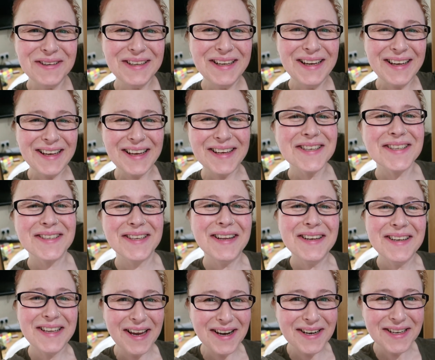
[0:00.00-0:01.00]
morning, it's
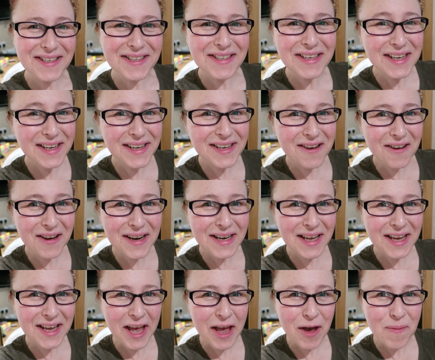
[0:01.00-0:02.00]
Sunday and it's nearly 9
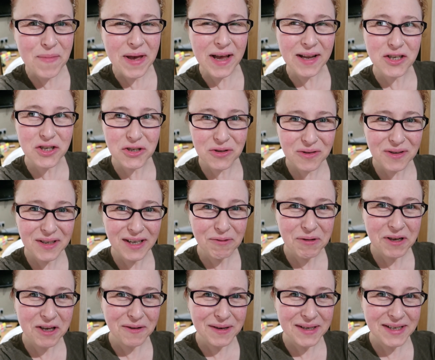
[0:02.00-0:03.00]
a.m. and shortly
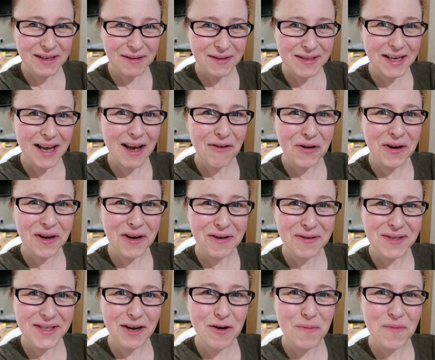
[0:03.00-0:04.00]
we're going down to have our
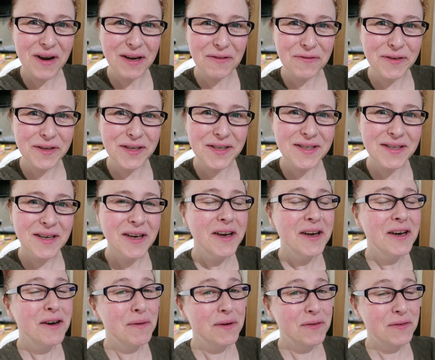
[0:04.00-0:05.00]
hotel breakfast.
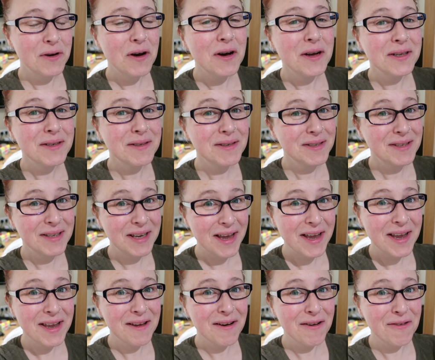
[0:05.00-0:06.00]
We've got a
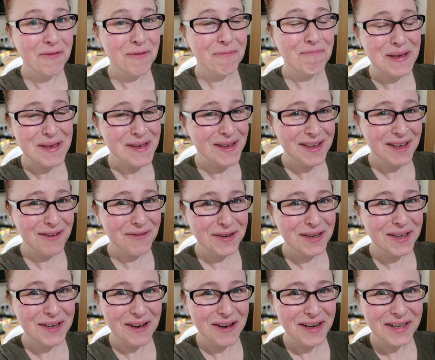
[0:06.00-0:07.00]
day of being given
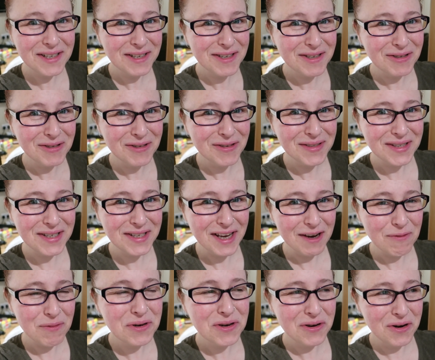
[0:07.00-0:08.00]
a guided tour
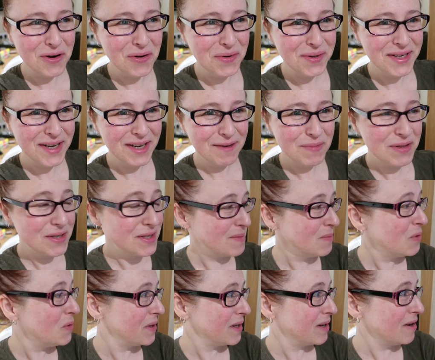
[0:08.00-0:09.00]
today. Well, not a whole day, but this
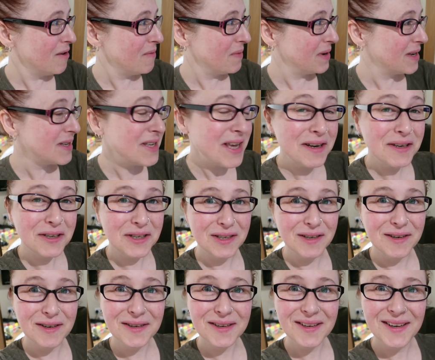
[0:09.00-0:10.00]
morning, aren't we, at 10
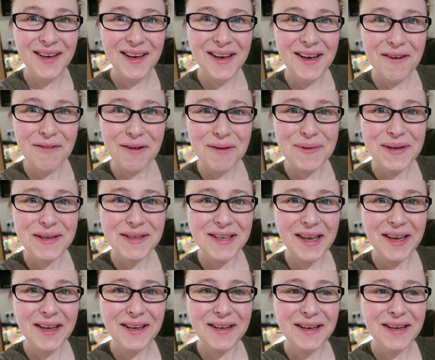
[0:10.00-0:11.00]
o'clock. Mm-hmm. We're being
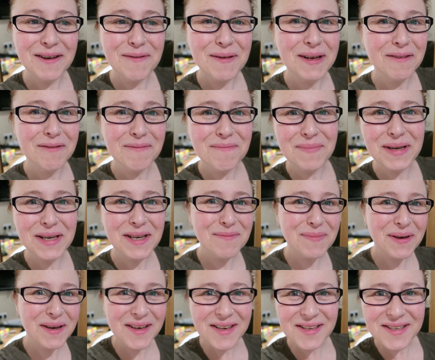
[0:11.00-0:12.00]
taken in a little
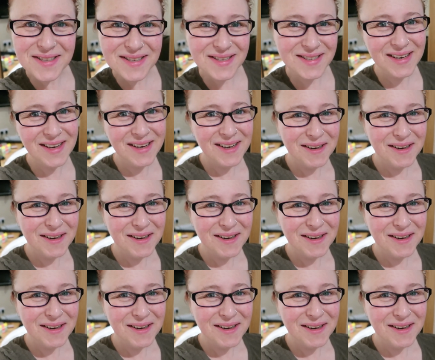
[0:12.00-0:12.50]
minibus